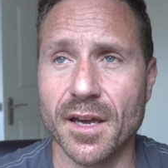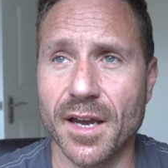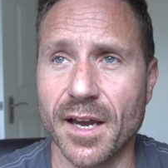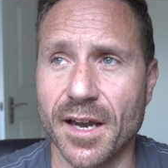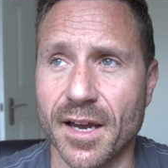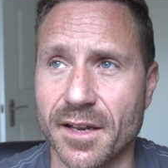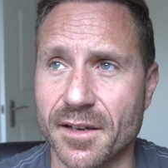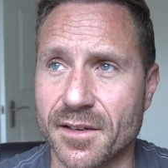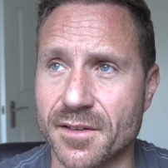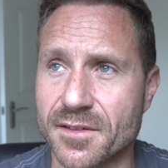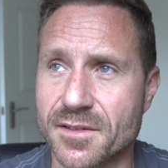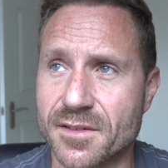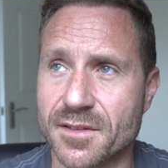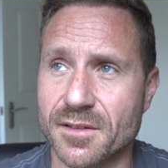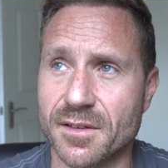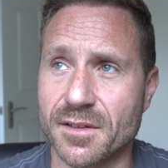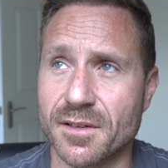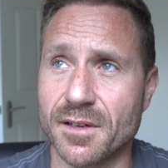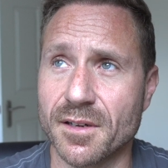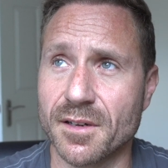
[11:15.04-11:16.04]

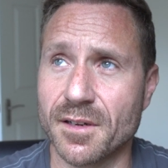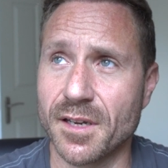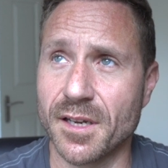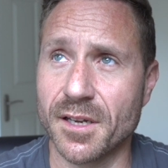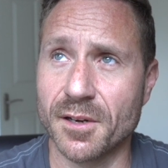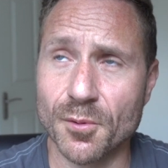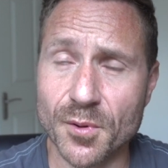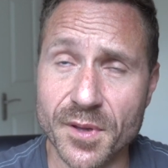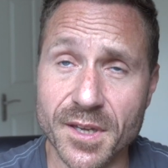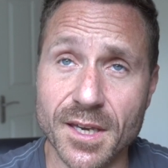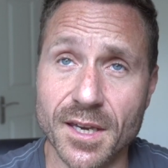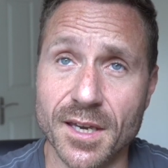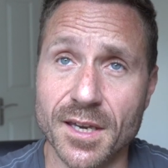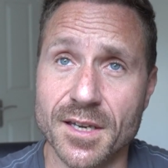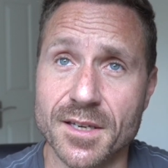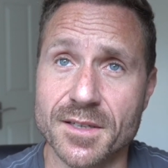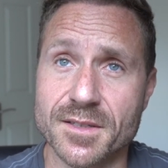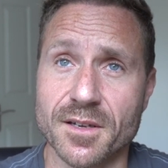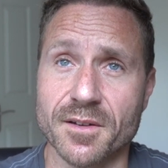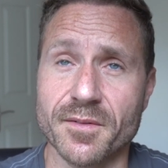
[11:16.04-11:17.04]
And in all the
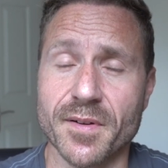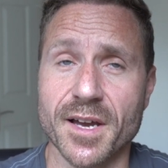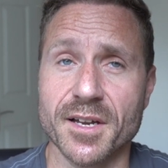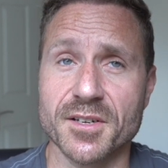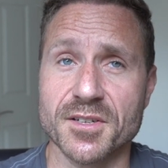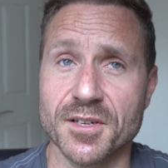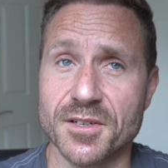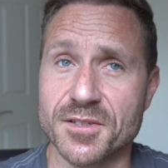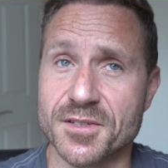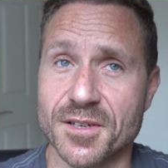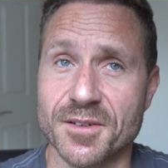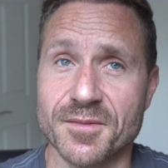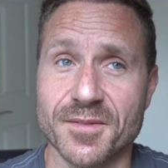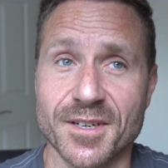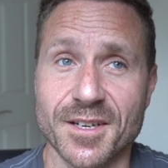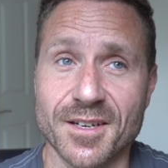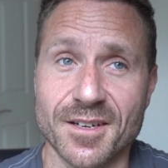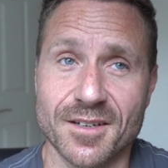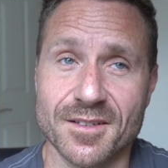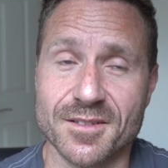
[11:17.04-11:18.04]
years I've had YouTube
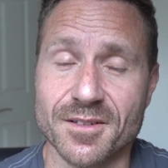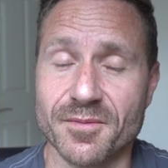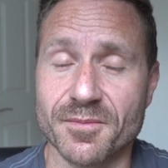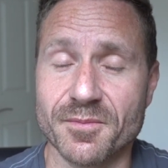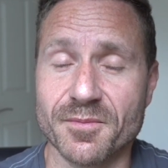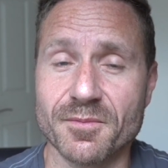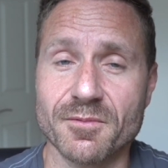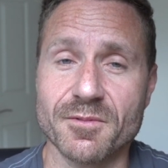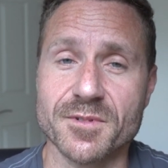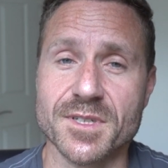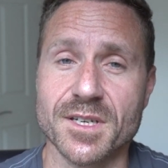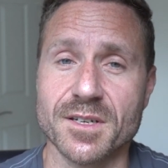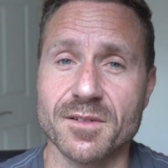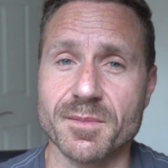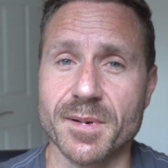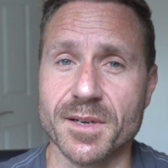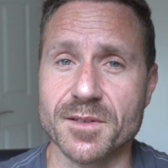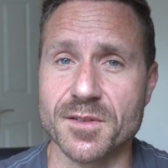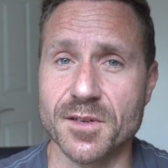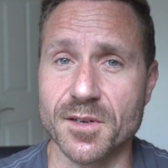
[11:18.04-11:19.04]
videos, I've
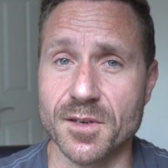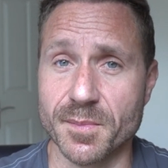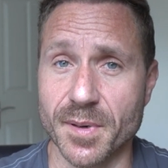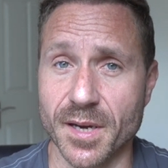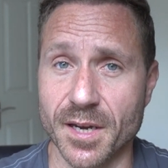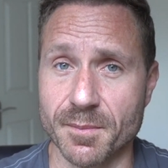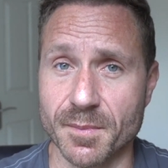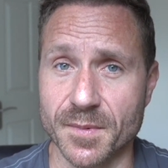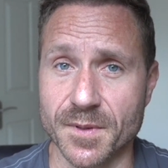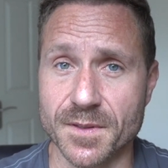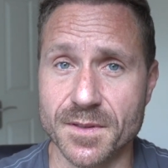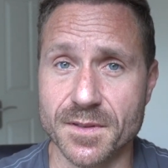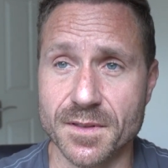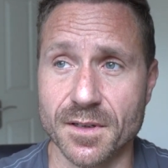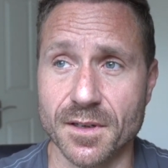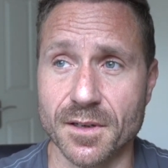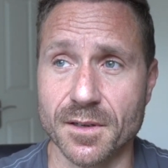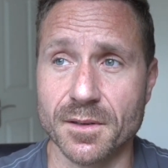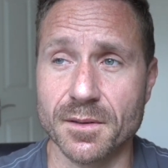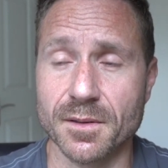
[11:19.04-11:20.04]
received about 2 payments,
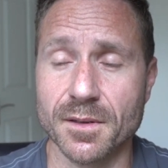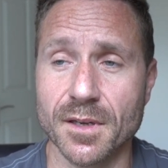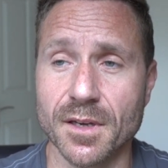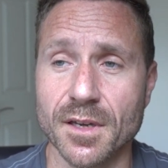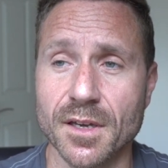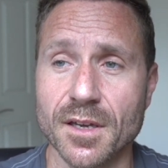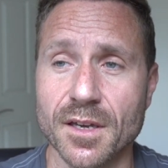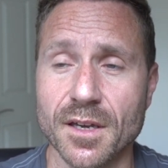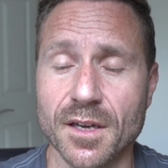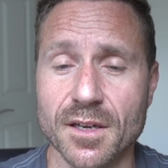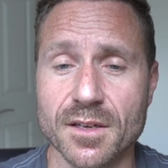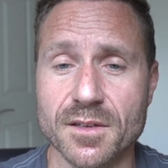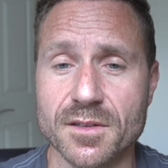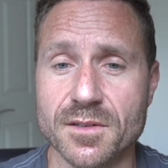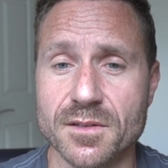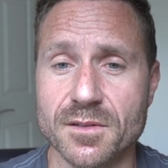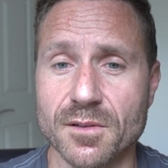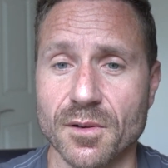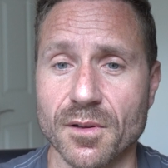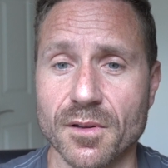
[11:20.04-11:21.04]
so
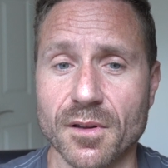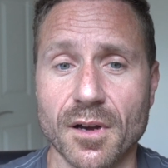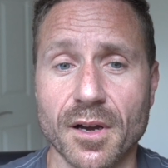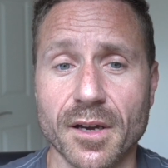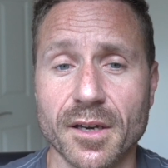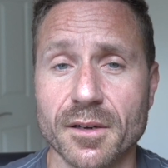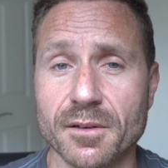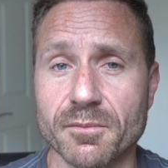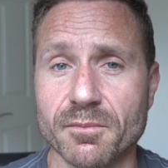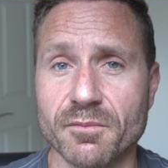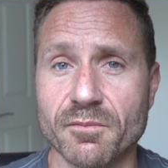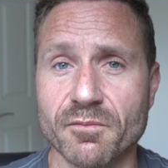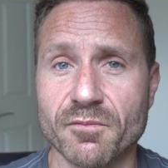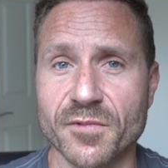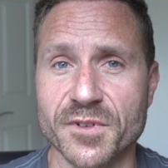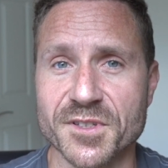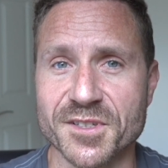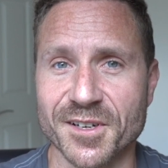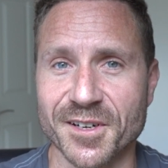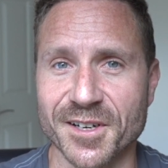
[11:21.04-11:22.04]
it's not that I can
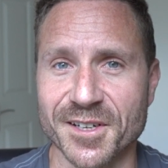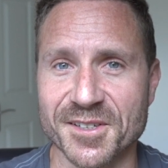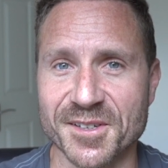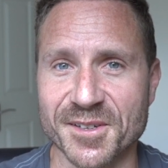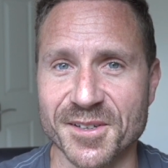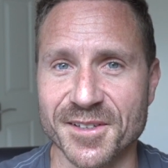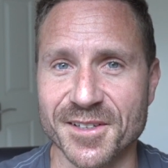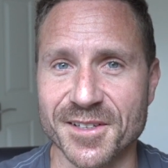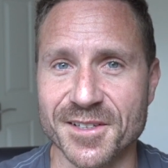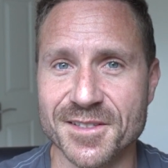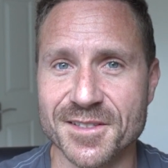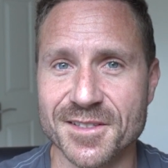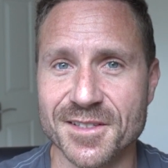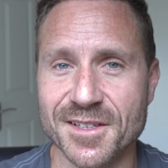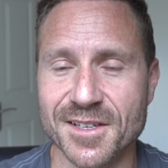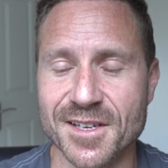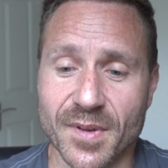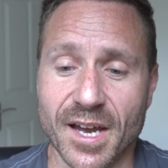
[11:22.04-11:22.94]
retire doing this.